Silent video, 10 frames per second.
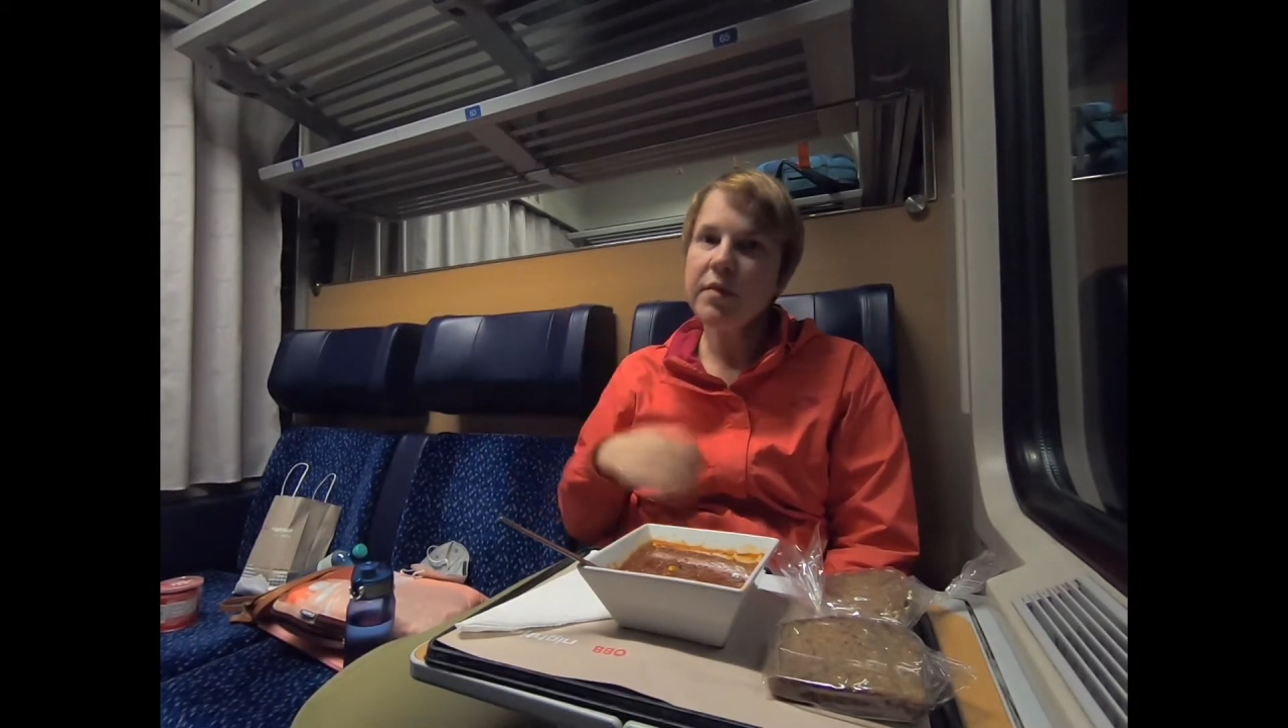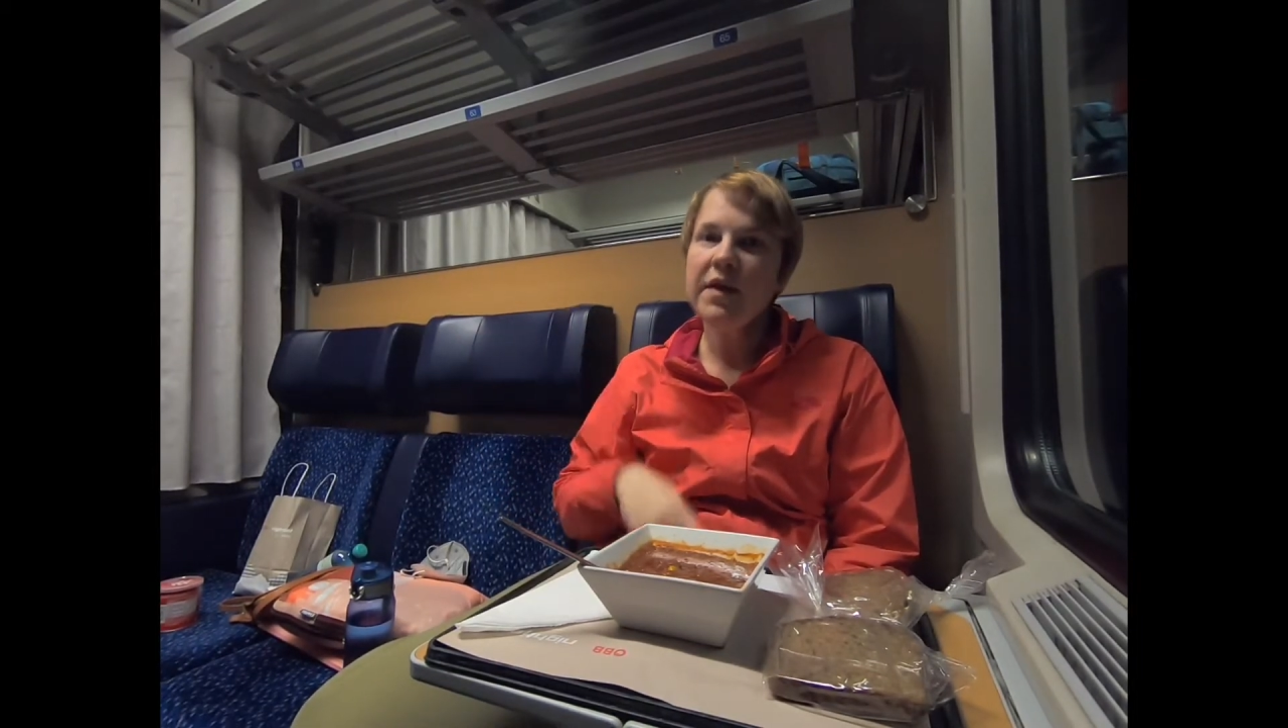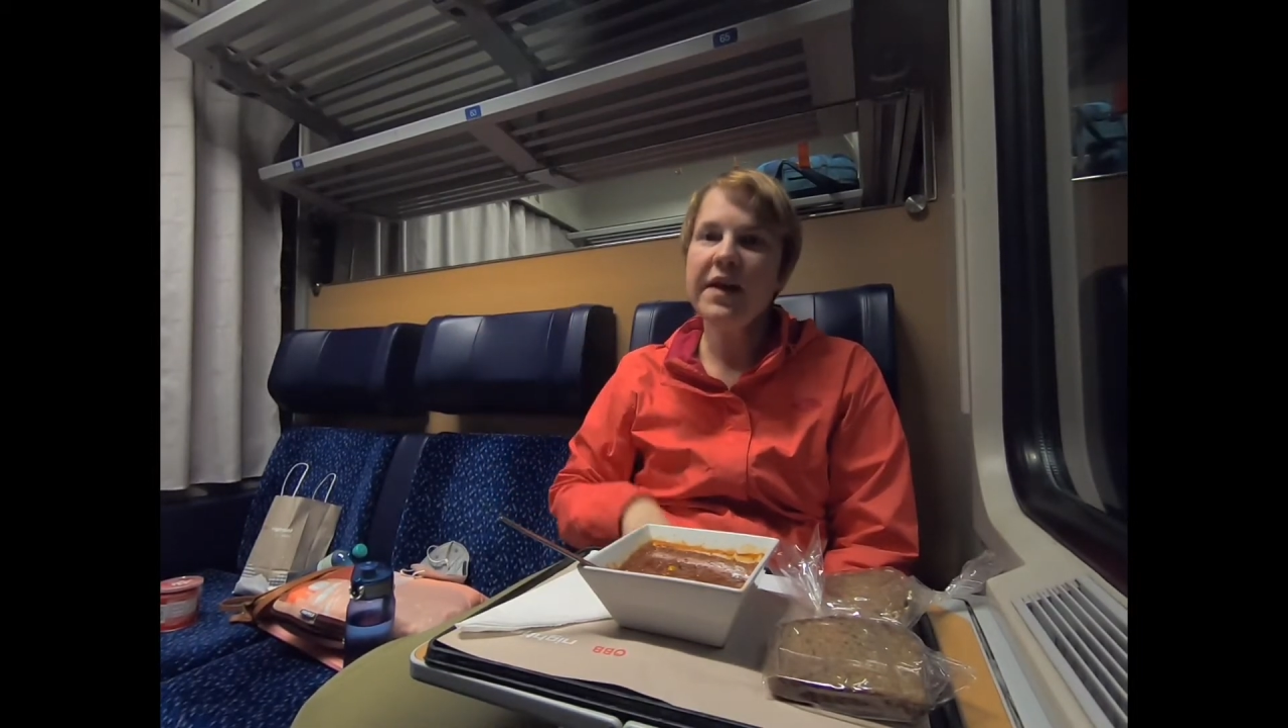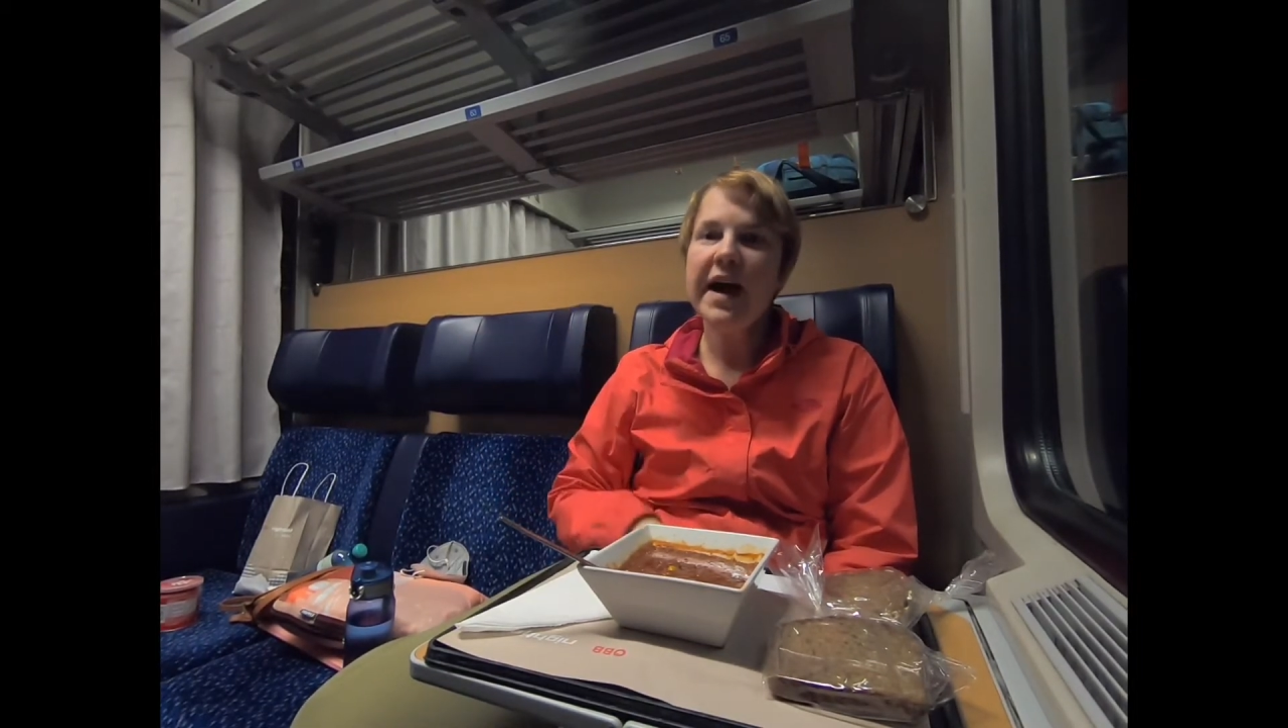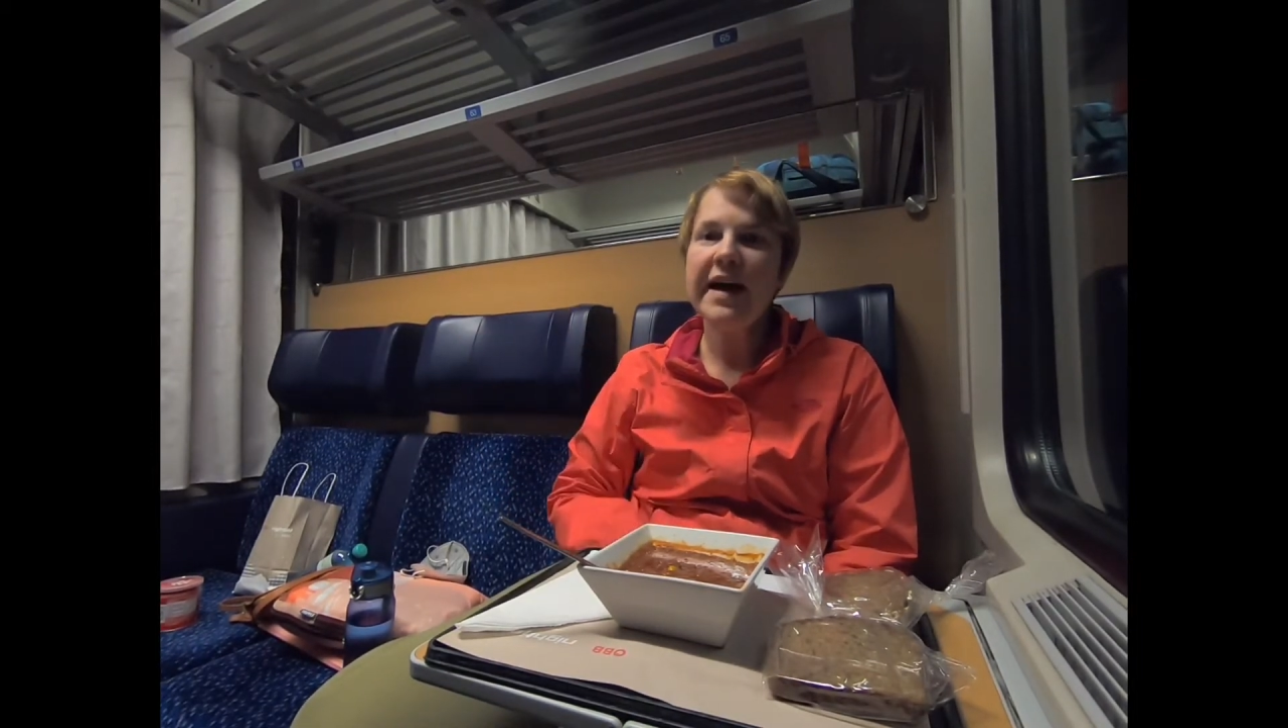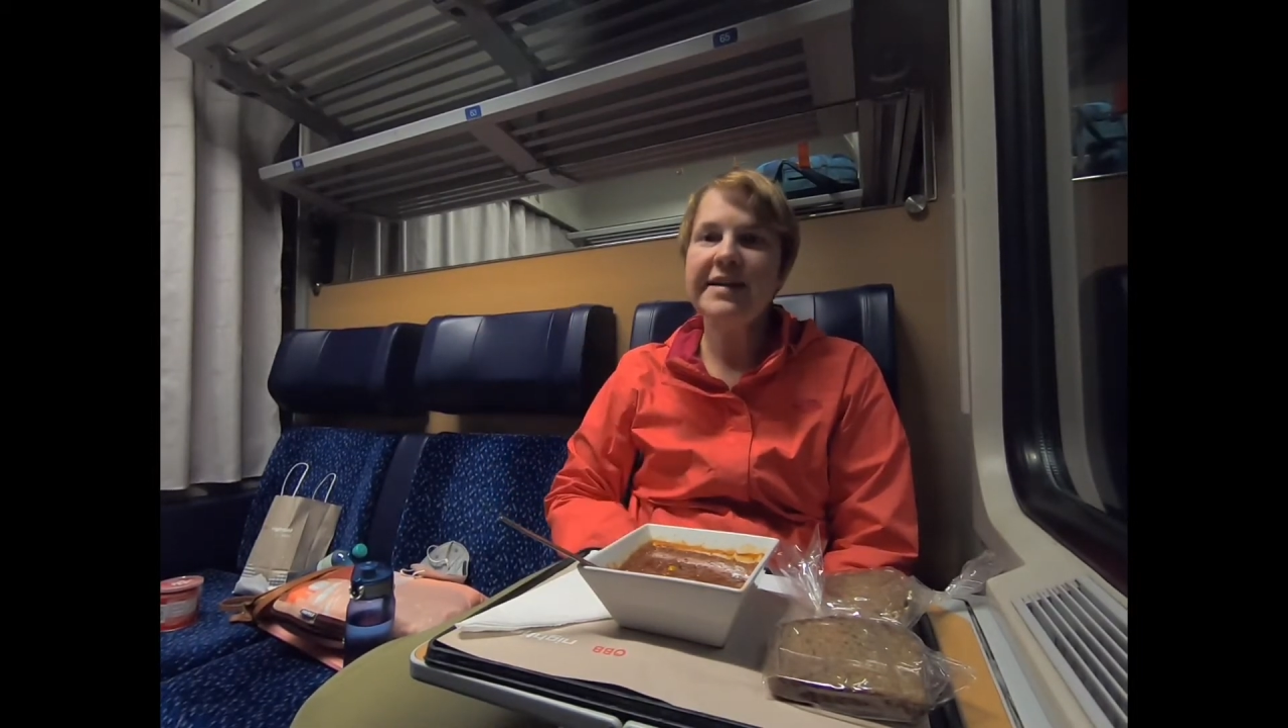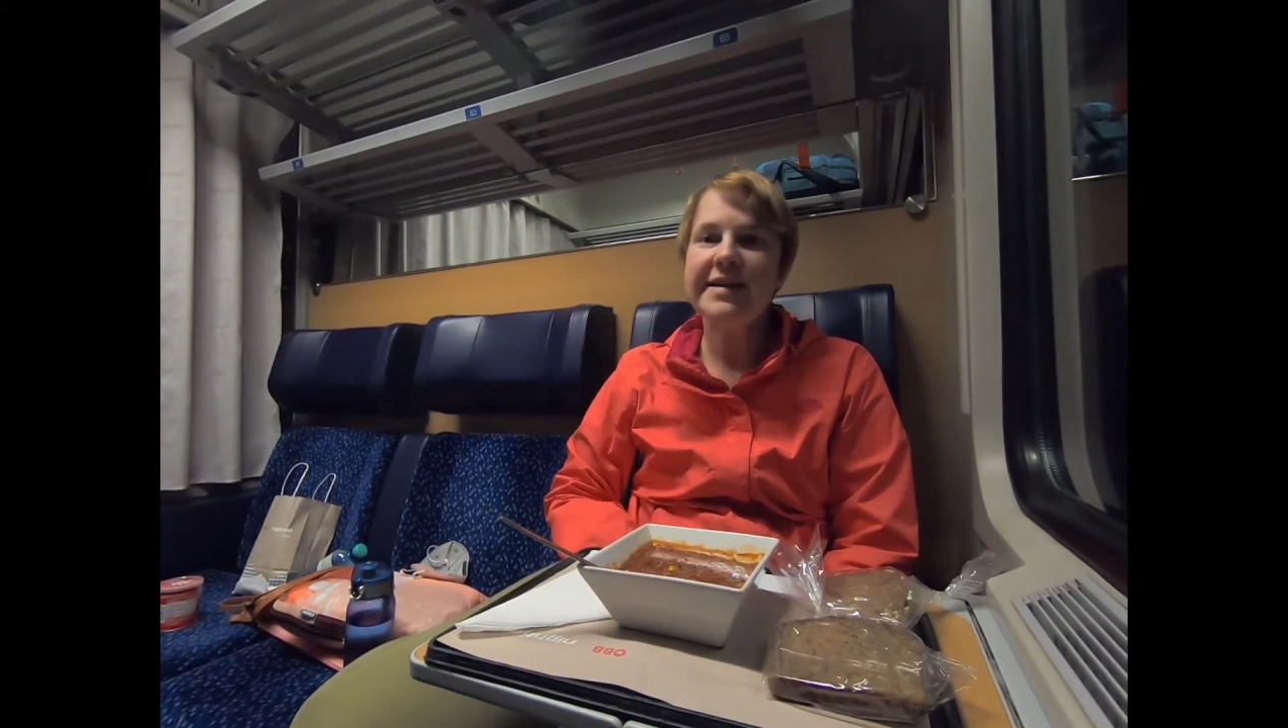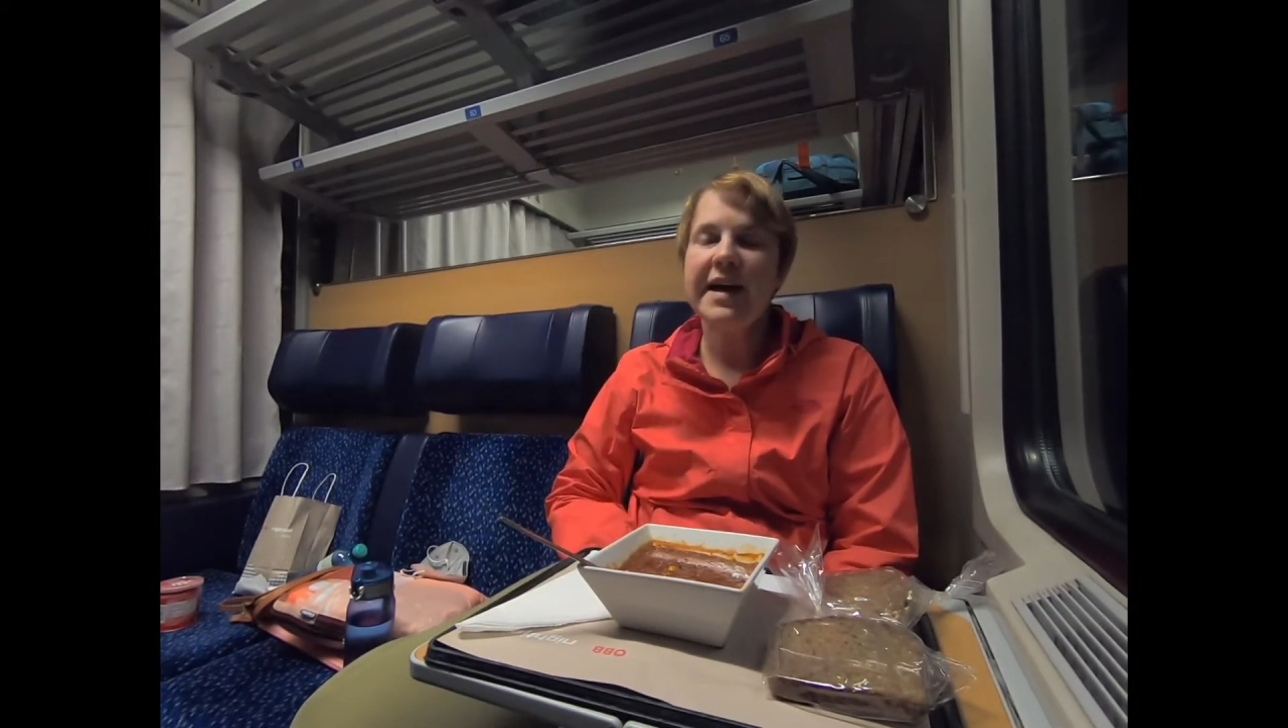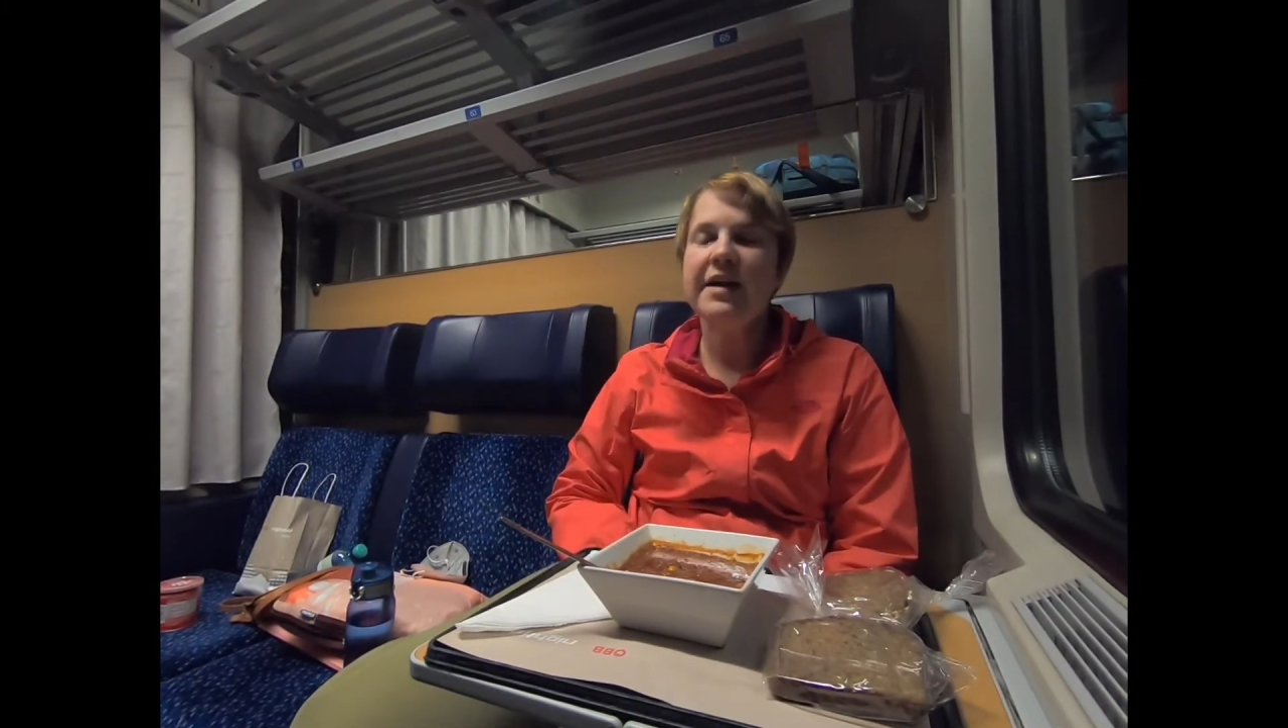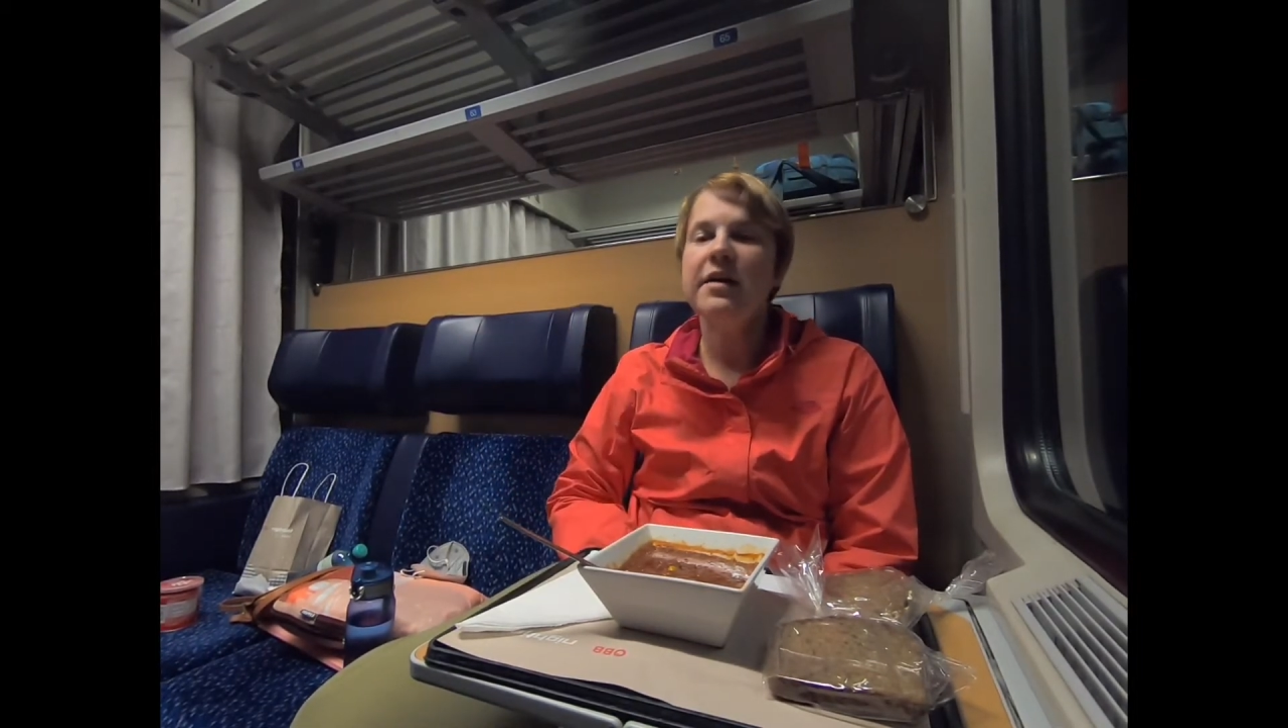the guy
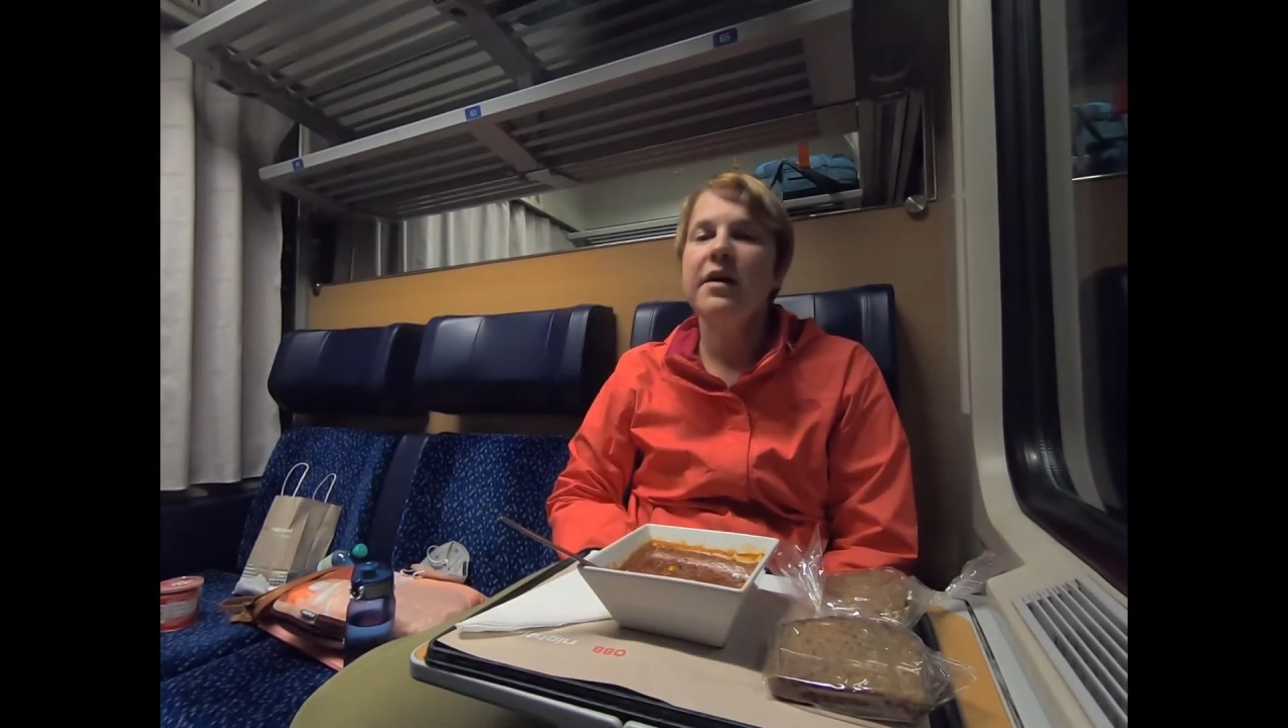said,